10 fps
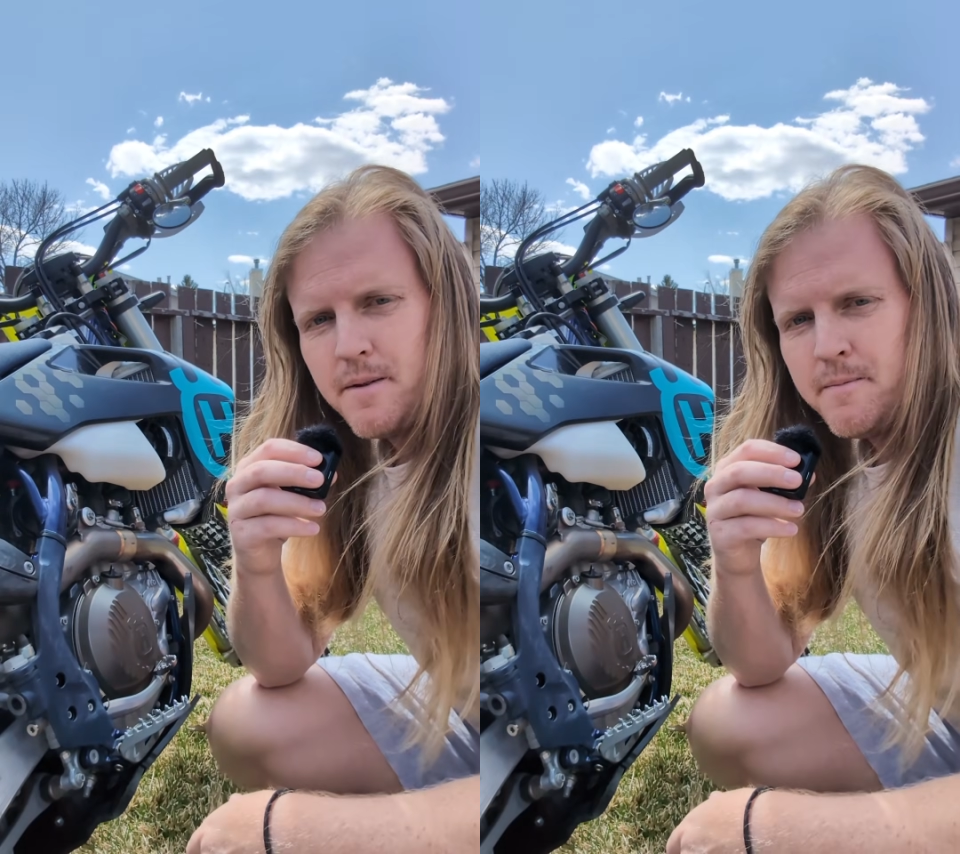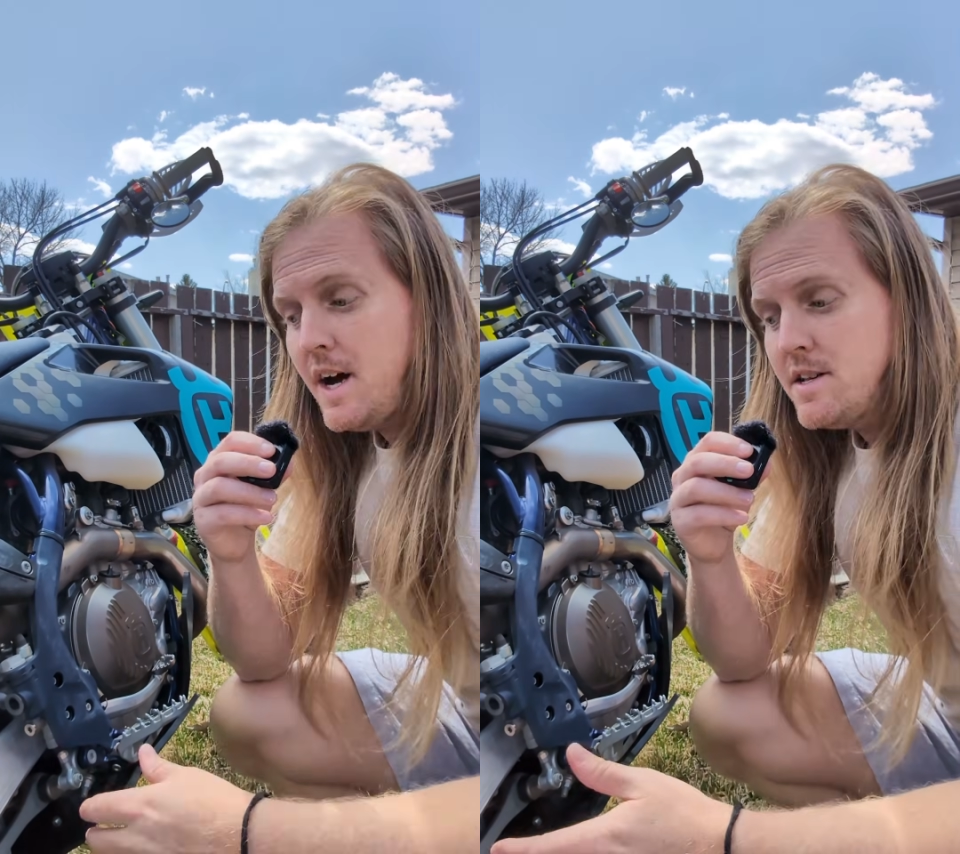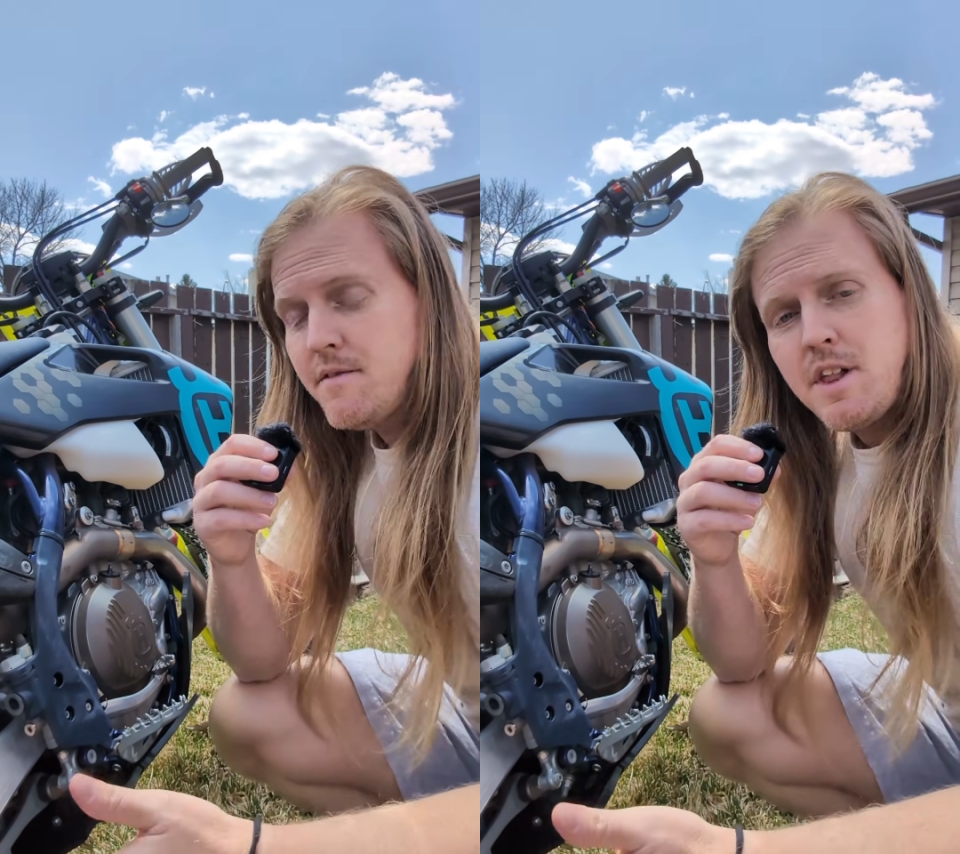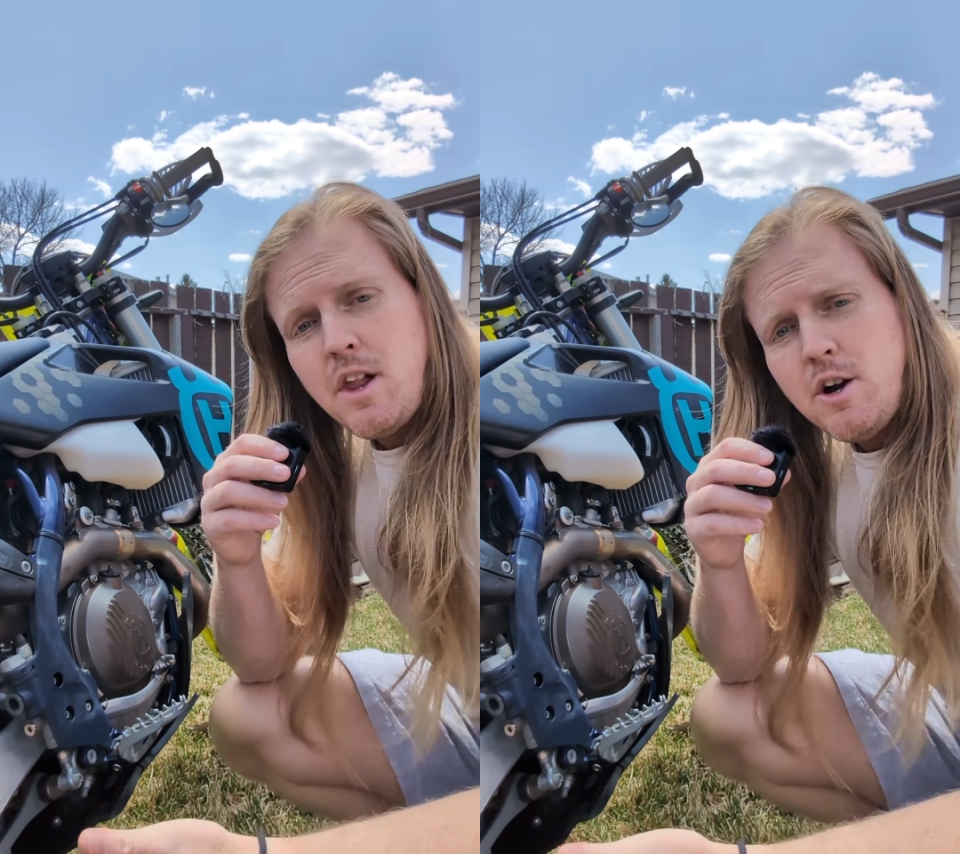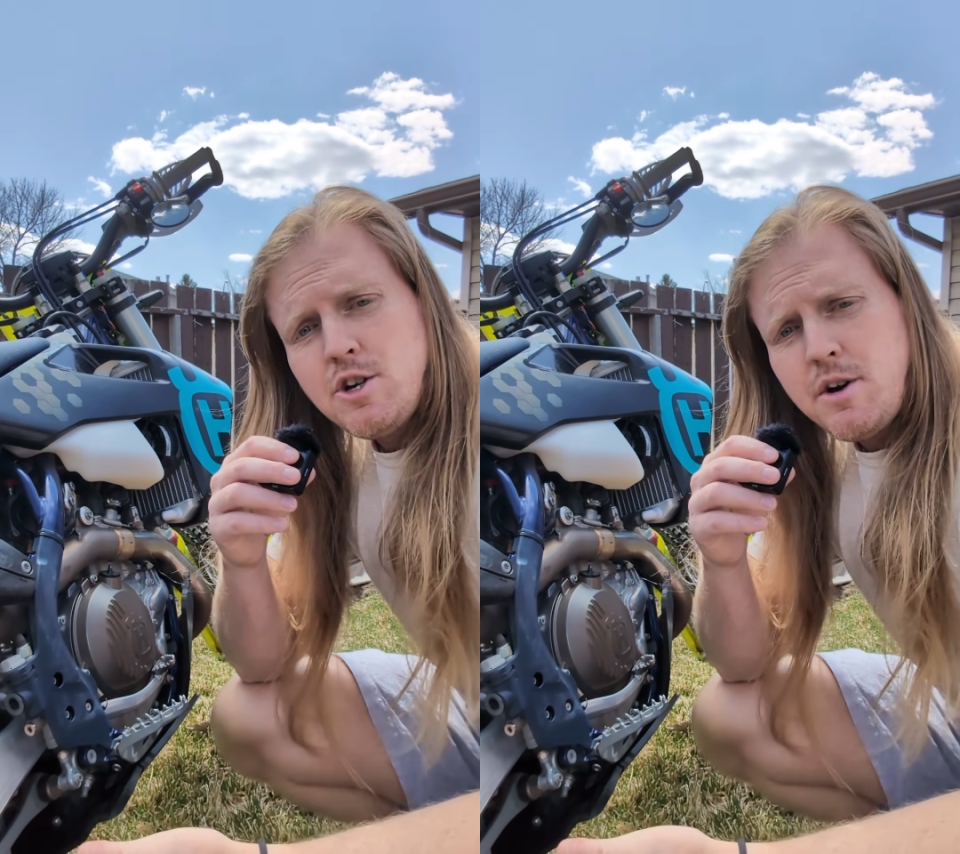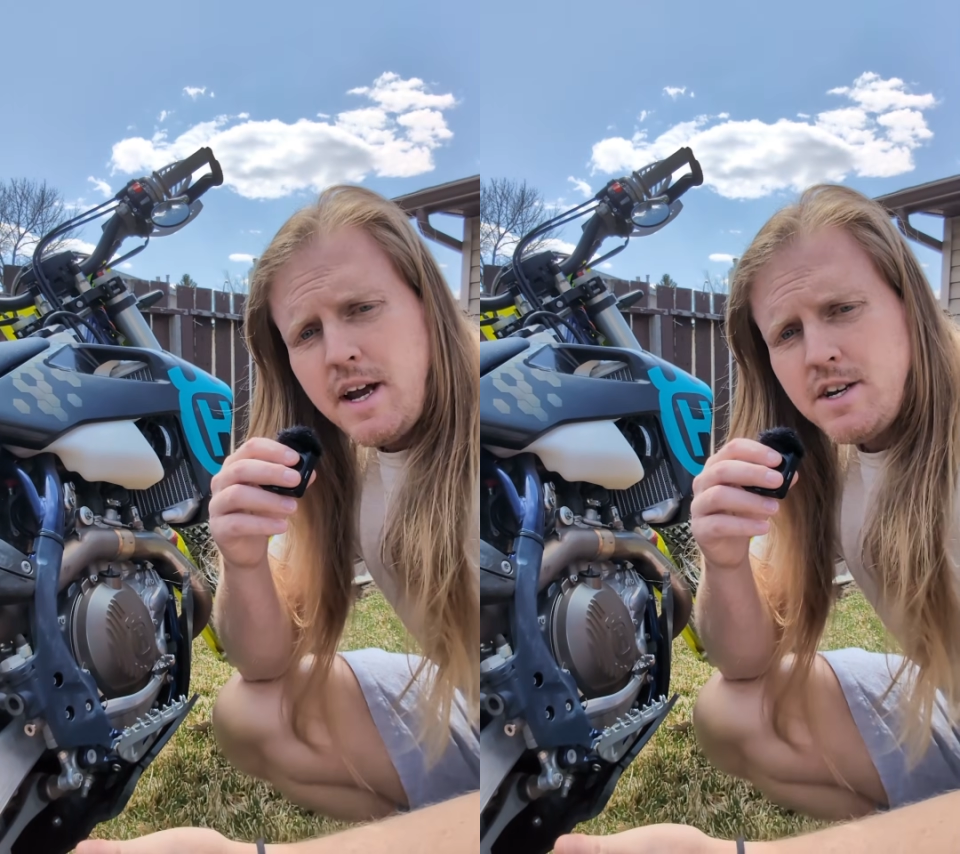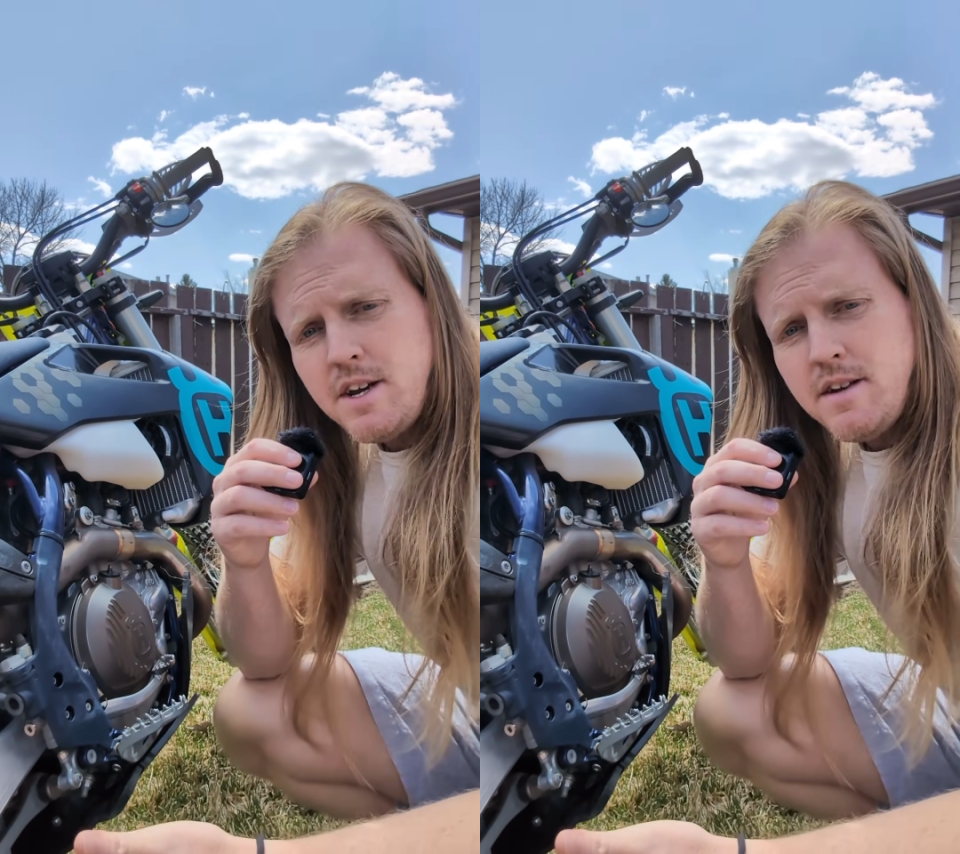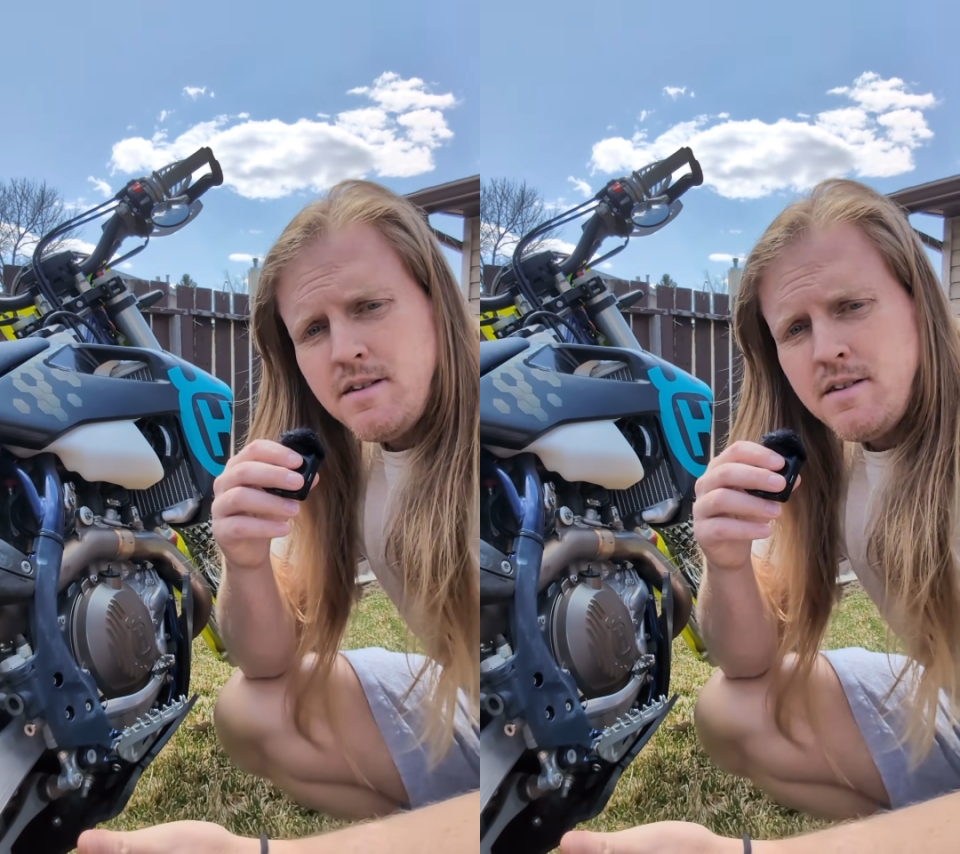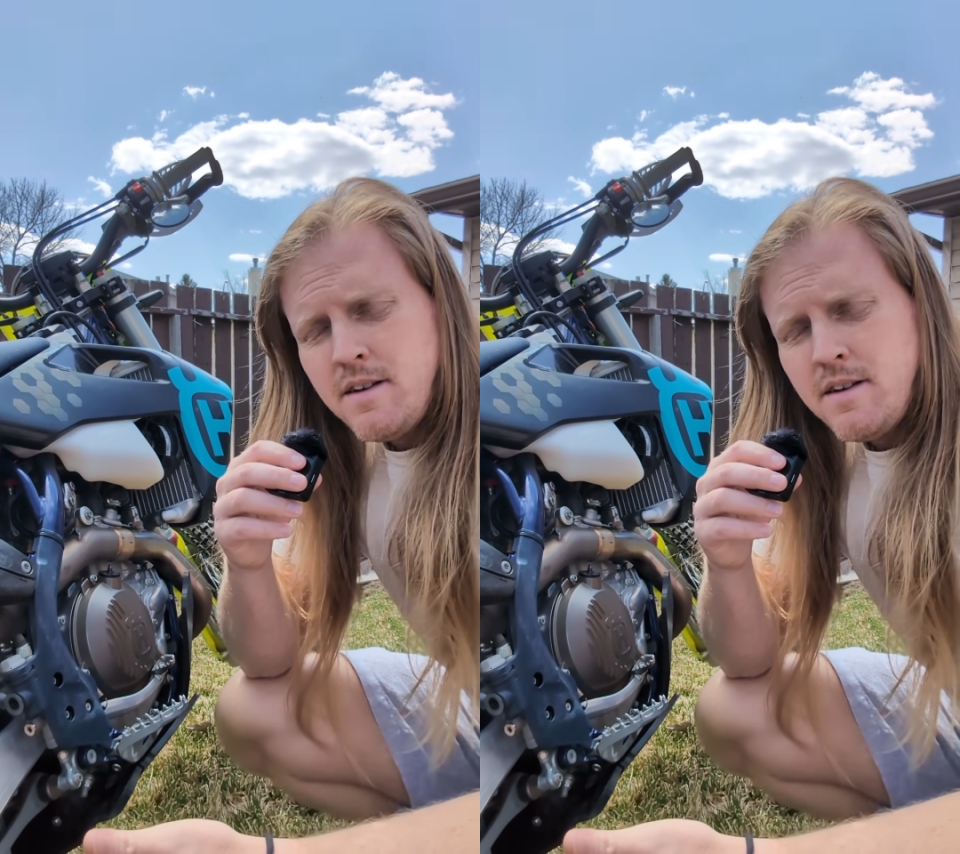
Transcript: Because of the larger engine